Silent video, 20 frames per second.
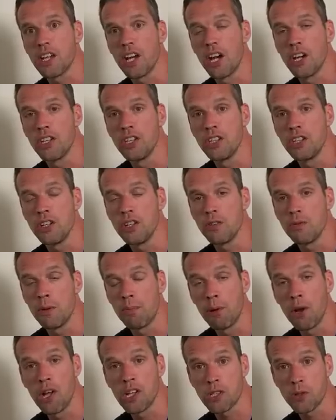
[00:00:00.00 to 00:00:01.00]

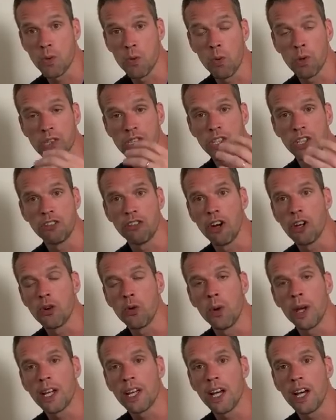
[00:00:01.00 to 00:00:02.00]
will want to grow
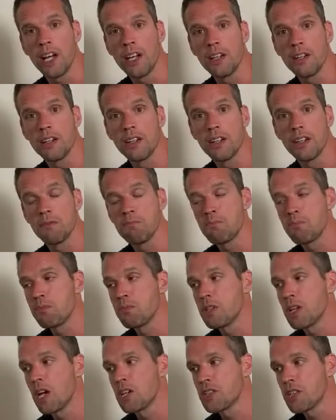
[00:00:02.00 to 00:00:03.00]
quicker,
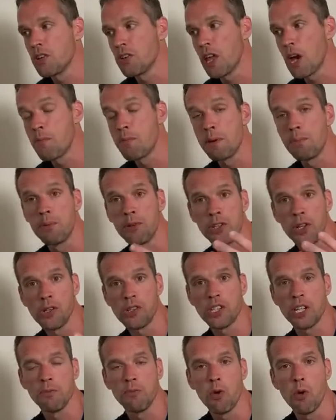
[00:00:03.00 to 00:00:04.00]
so they'll be
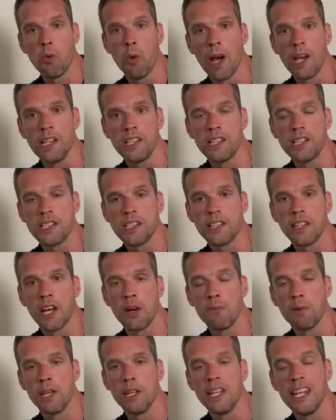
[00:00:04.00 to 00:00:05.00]
producing more waste, they'll
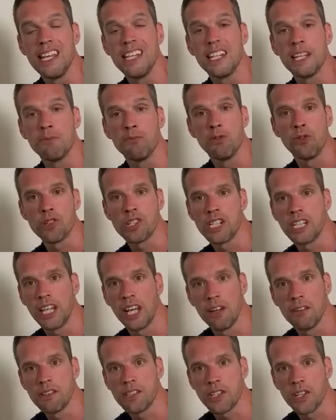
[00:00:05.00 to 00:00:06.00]
be needing more
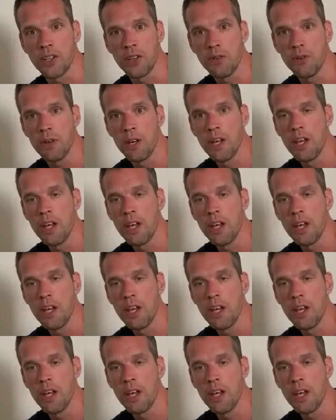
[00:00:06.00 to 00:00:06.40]
CO2.